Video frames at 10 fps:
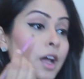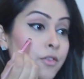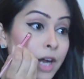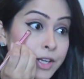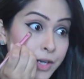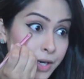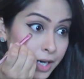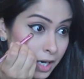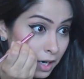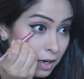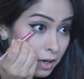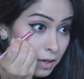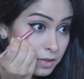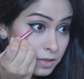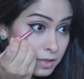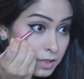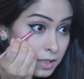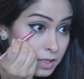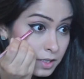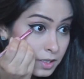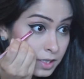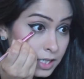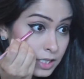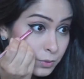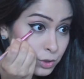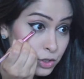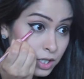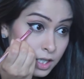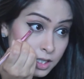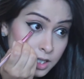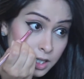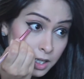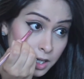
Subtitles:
Right here, this would just